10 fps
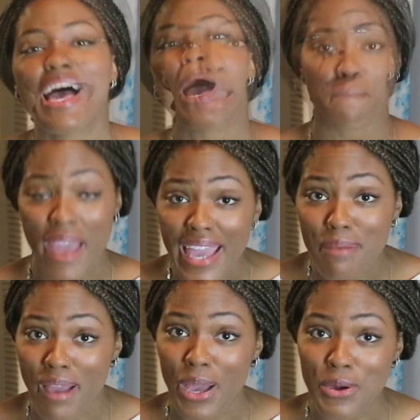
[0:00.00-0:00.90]
I
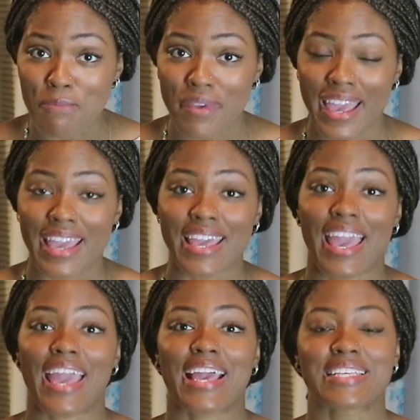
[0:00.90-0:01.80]
make my own
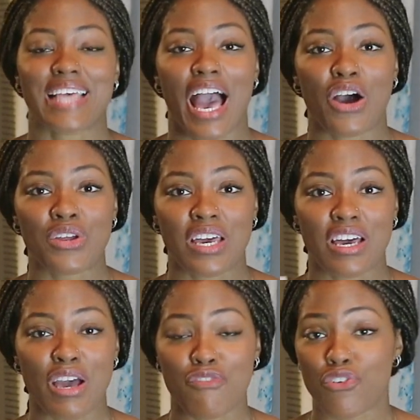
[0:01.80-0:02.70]
pancakes out
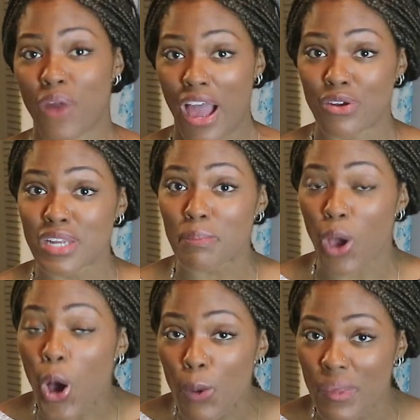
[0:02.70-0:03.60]
of ground up
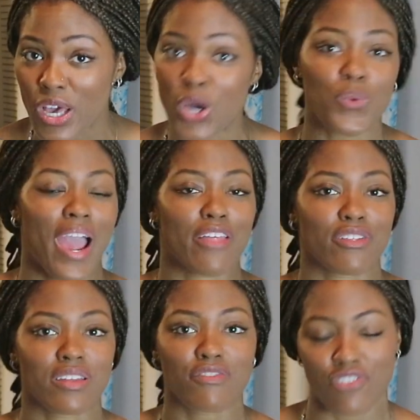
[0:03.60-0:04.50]
oatmeal rather
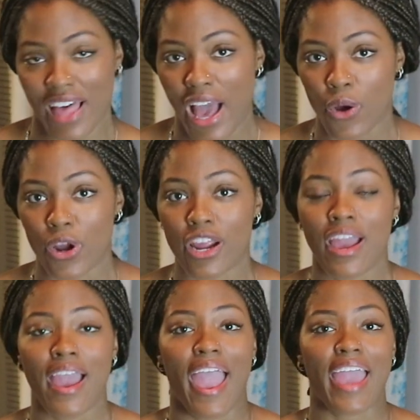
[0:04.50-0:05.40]
than flour,
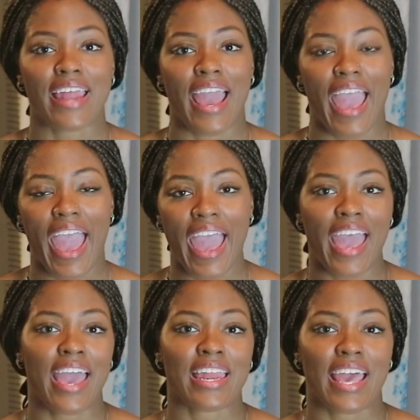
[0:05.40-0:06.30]
and I
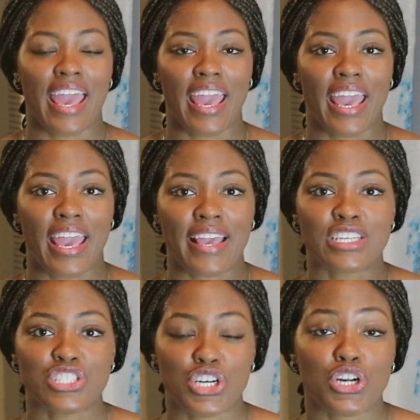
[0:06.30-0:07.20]
add a
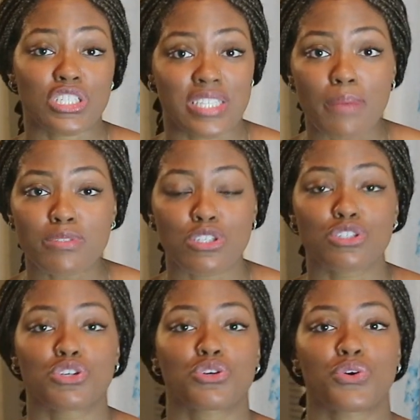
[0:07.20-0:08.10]
sugar
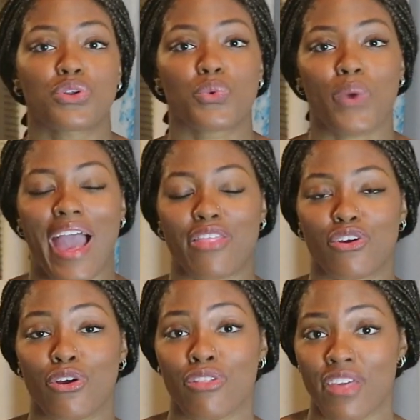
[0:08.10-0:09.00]
substitute
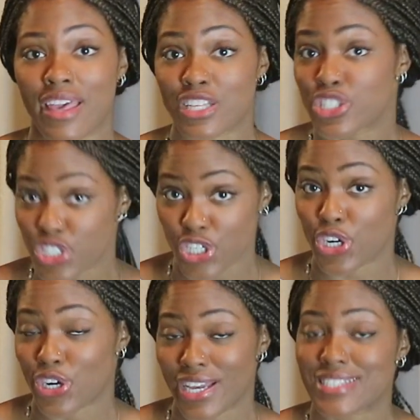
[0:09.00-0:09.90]
rather than
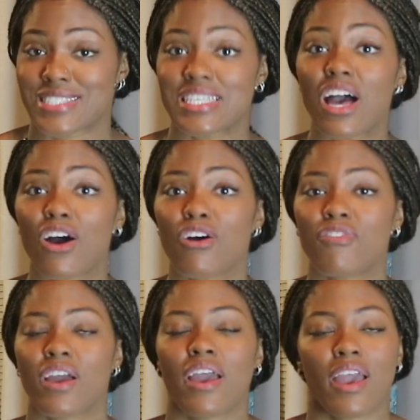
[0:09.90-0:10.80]
sugar
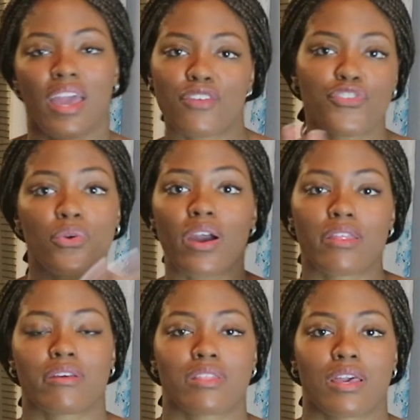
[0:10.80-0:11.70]
itself, and a few
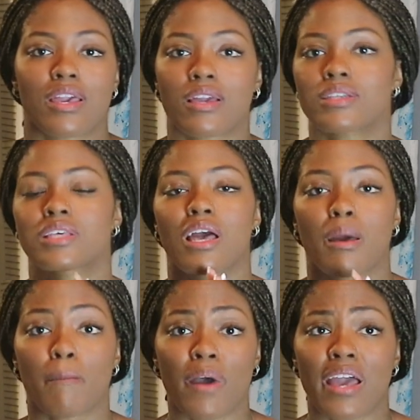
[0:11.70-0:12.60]
other things,
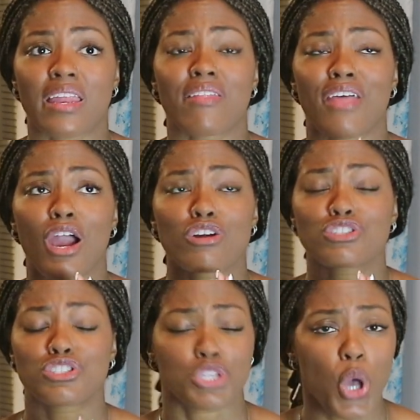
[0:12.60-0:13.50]
but they are
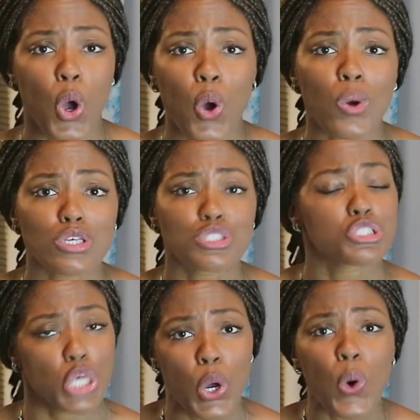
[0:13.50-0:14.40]

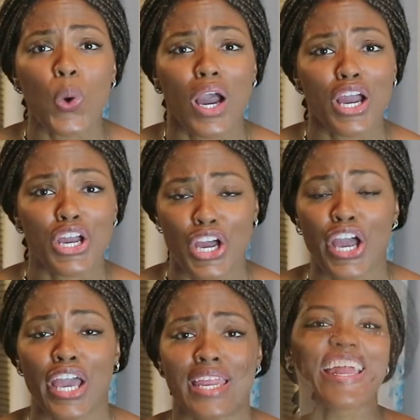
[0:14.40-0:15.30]
so
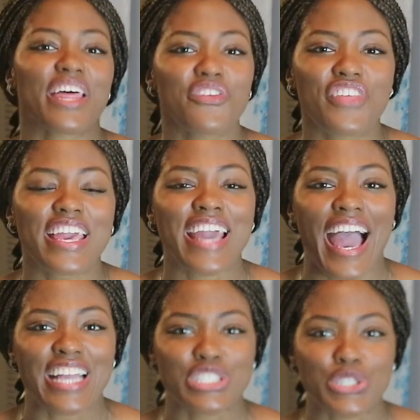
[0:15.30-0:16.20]
good. Another thing
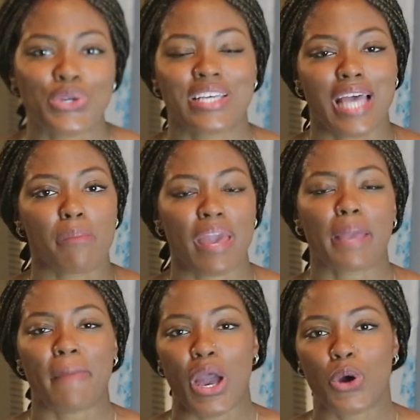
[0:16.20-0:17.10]
I do is I
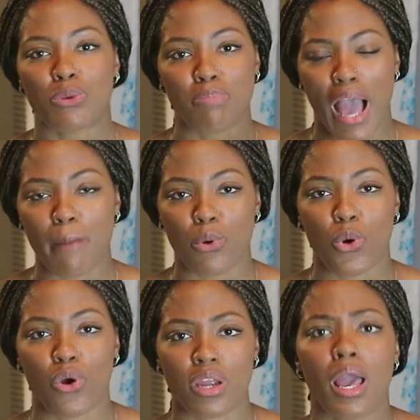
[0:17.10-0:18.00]
make my own
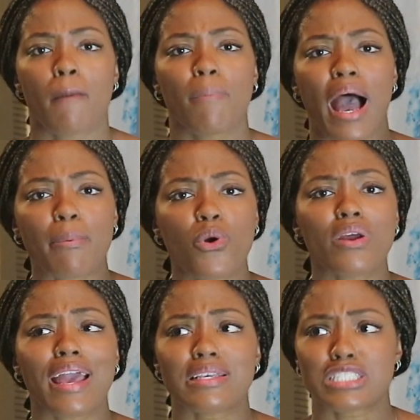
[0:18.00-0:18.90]
popcorn.
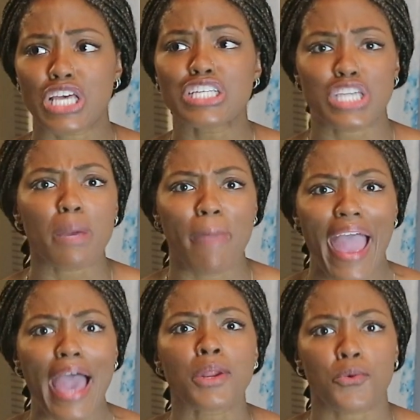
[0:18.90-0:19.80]
Popcorn has such a
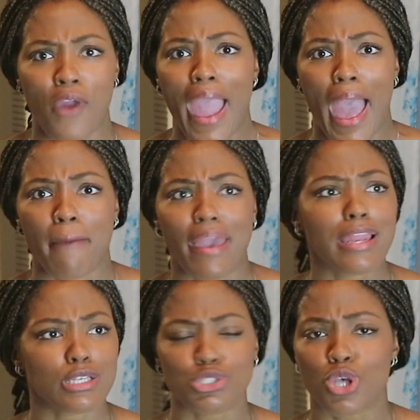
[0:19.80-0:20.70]
bad rap,
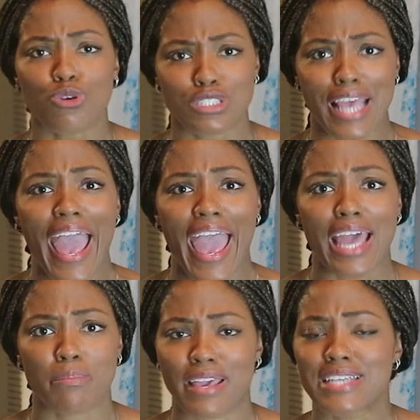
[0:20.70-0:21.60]
and it's so
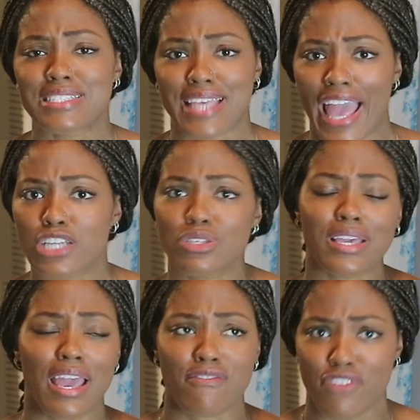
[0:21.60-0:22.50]
sad because it's
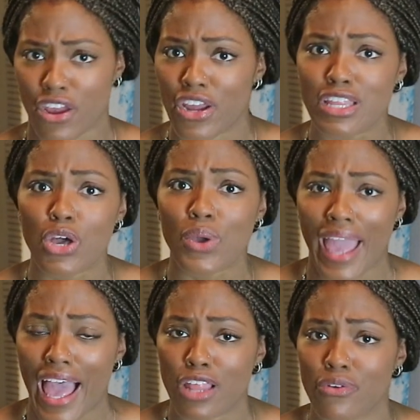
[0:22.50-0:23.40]
actually a very low
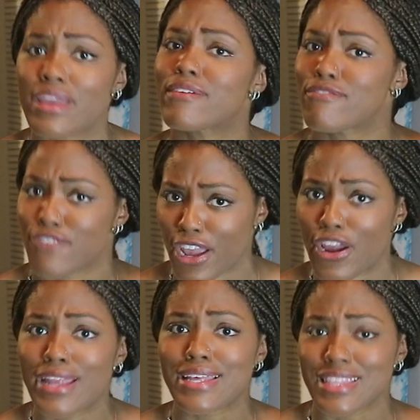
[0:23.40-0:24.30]
calorie,
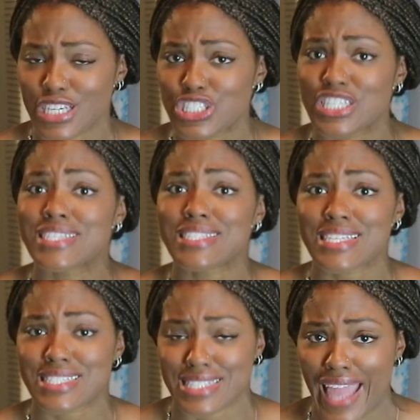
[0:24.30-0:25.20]
very delicious
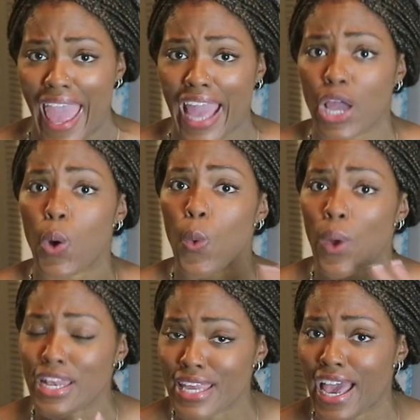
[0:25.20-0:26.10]
snack
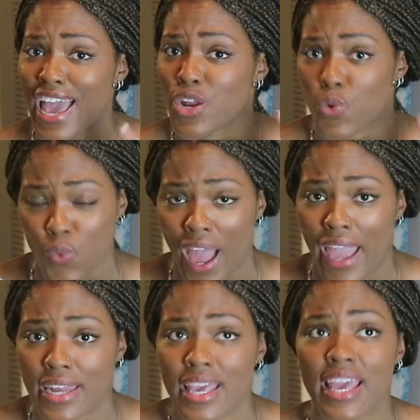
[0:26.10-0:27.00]
when done
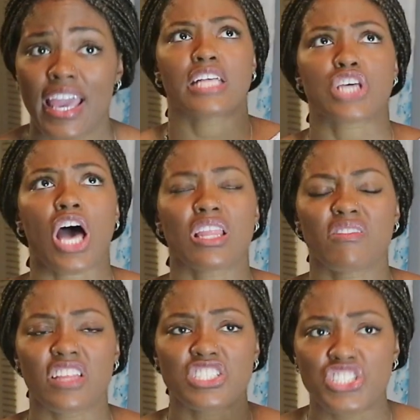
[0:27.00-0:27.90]
right. It's all
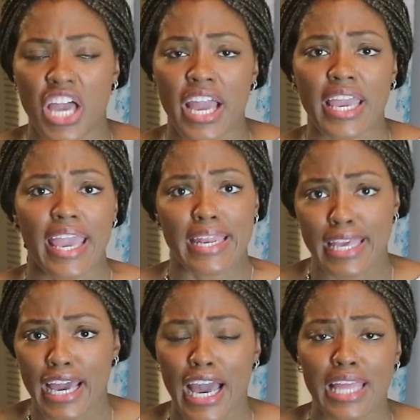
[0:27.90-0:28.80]
of the junk and
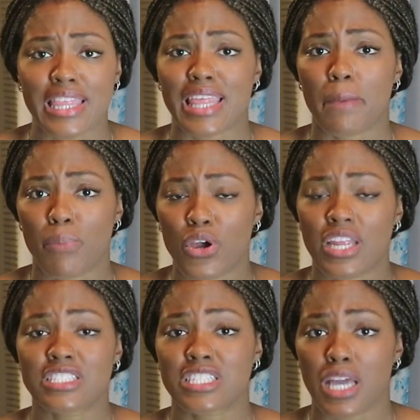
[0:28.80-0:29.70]
gunk that they put
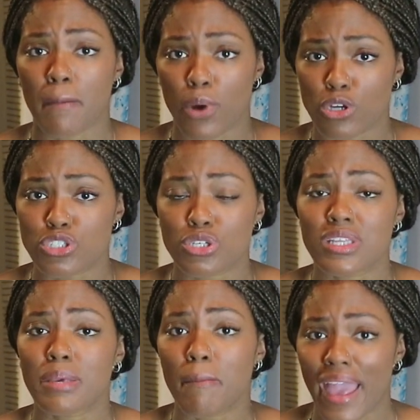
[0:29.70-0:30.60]
into
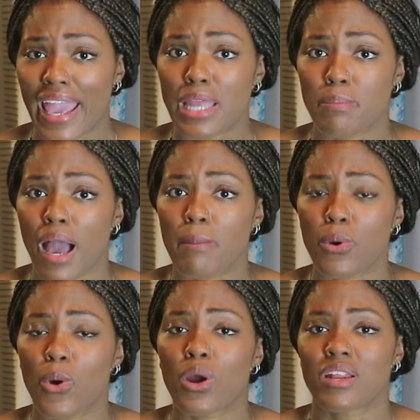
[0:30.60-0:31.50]
commercially made
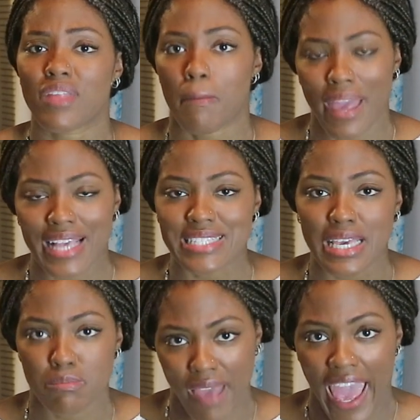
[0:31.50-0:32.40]
popcorn that makes
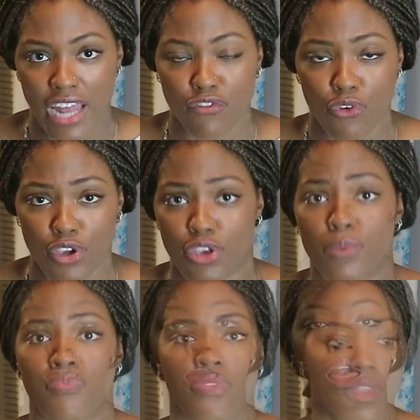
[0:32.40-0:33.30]
it bad for
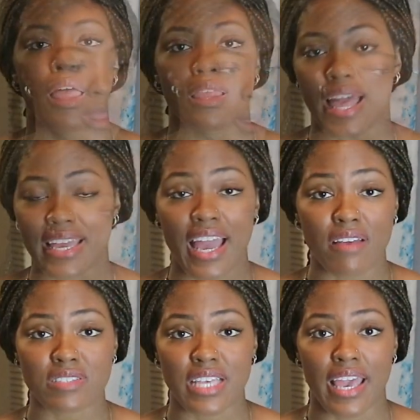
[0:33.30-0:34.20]
you. Like I
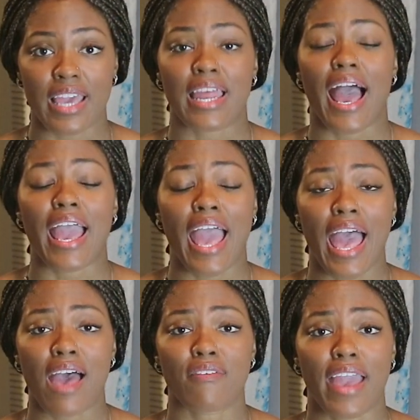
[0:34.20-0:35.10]
have said, I
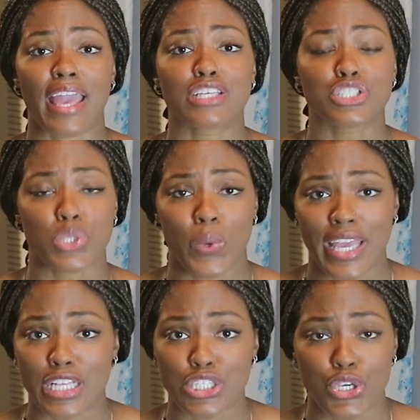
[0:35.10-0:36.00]
have a
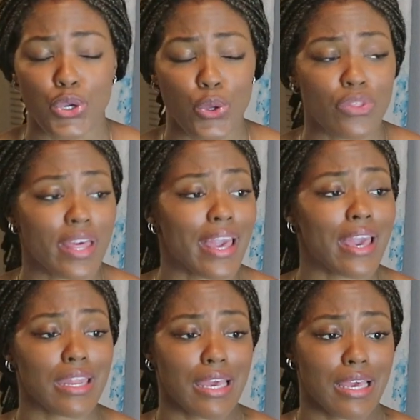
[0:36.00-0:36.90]
sweet tooth.
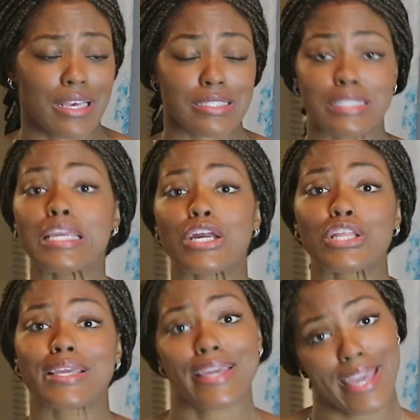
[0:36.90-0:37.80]
It is
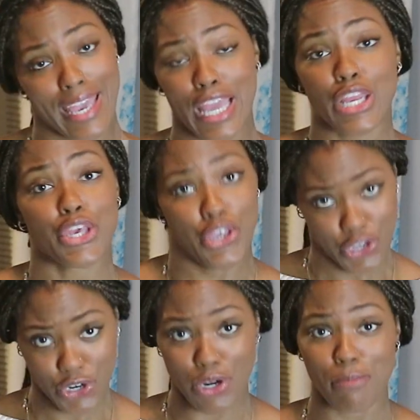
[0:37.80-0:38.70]
nearly
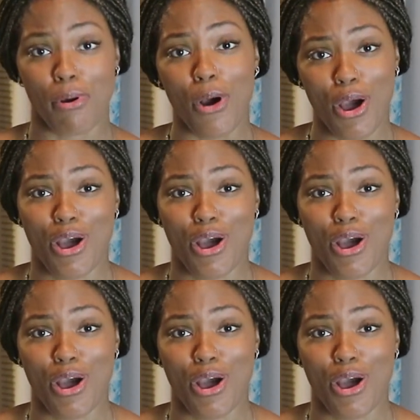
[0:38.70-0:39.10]
incurable.